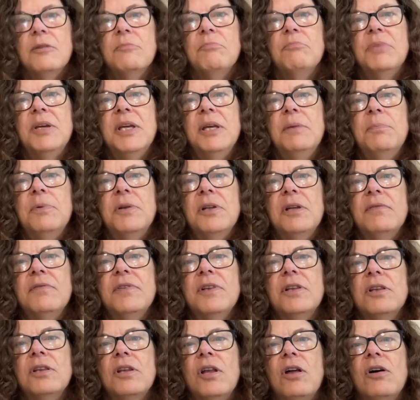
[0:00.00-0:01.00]
People of
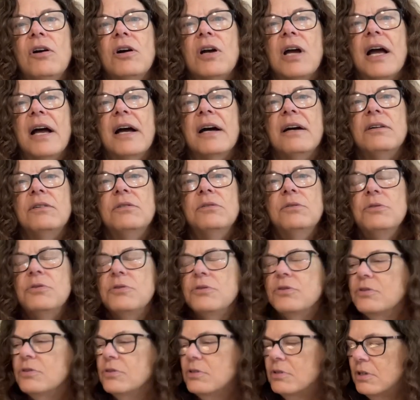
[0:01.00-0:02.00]
the
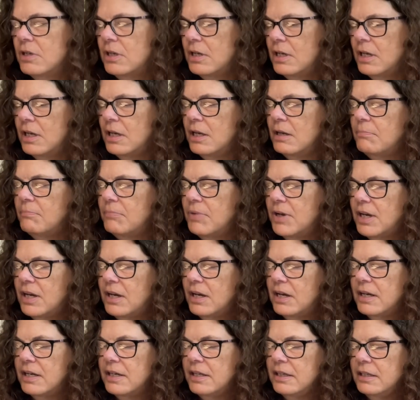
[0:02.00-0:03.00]
Longhouse
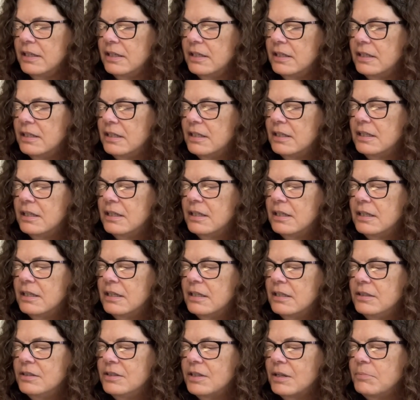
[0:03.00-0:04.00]
by
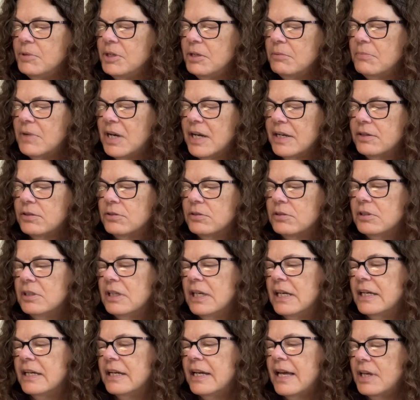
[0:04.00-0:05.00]
W. Michael
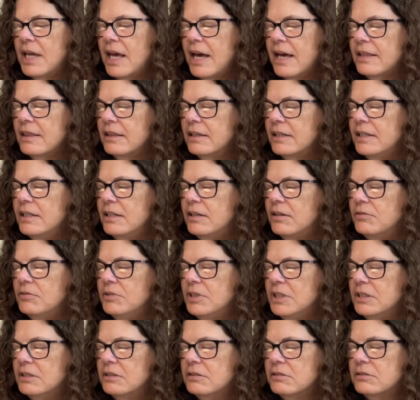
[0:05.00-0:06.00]
and Kathleen
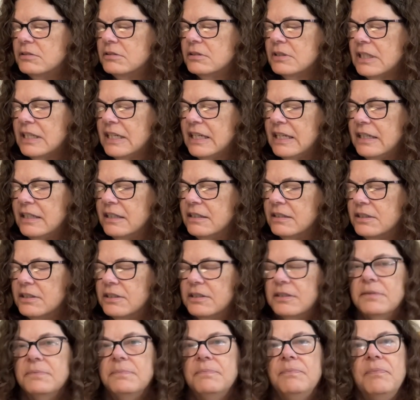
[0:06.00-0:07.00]
O'Neill
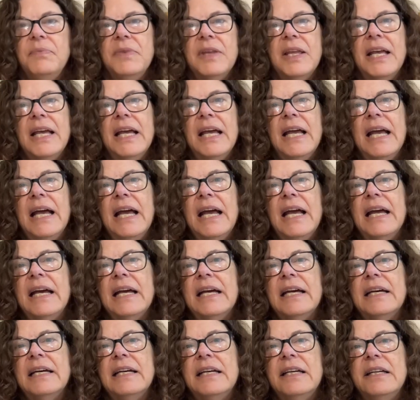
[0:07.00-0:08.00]
Gear.
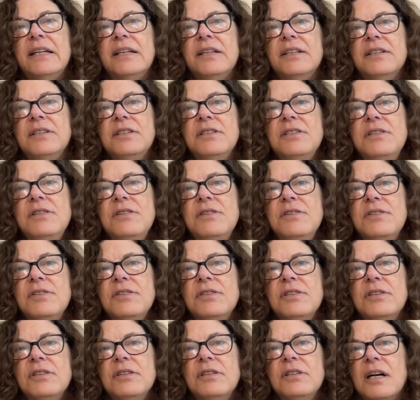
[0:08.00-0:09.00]

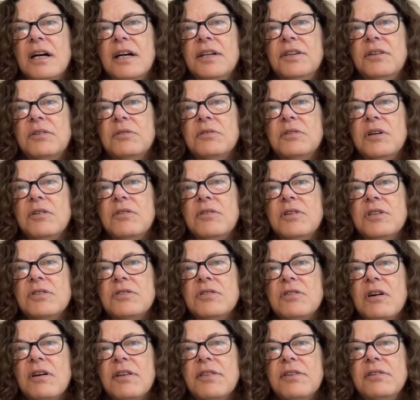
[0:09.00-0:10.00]
And I don't know this
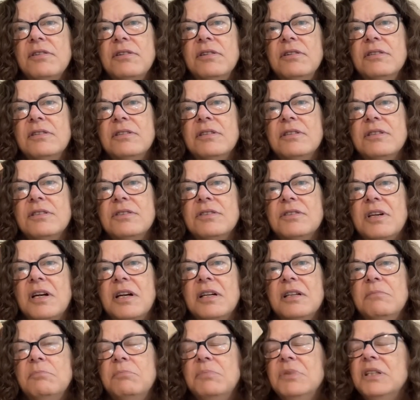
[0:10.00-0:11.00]
author. It's
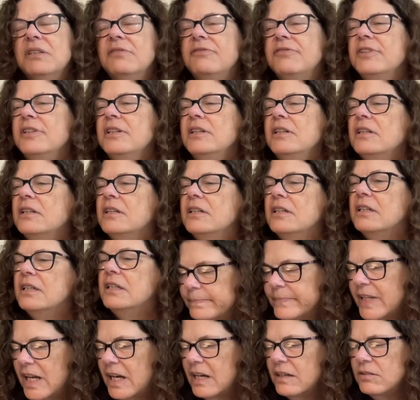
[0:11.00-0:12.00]
kind of beefy.
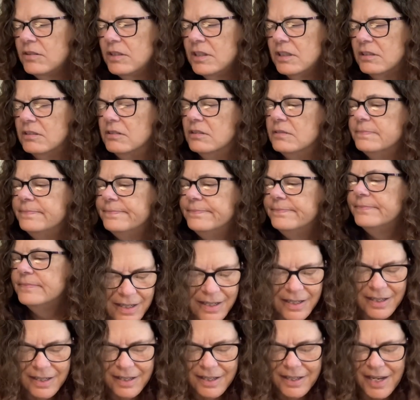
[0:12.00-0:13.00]
I don't know.
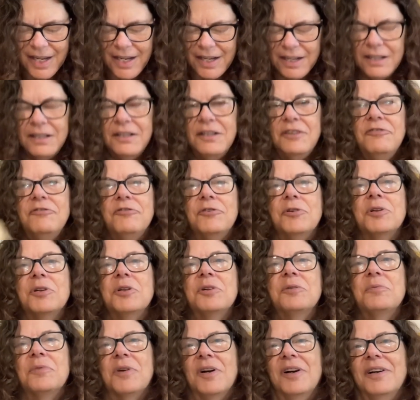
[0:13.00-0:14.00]
Dana
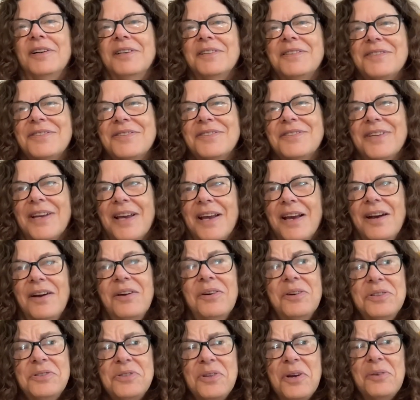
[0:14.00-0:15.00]
Fuller Ross,
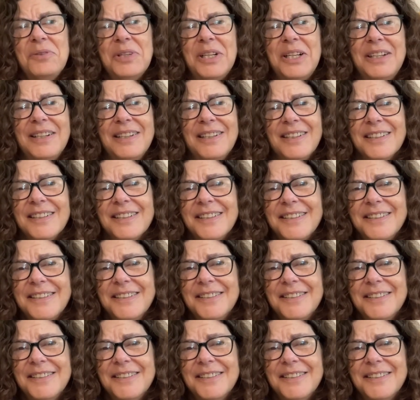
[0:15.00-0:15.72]
Arizona.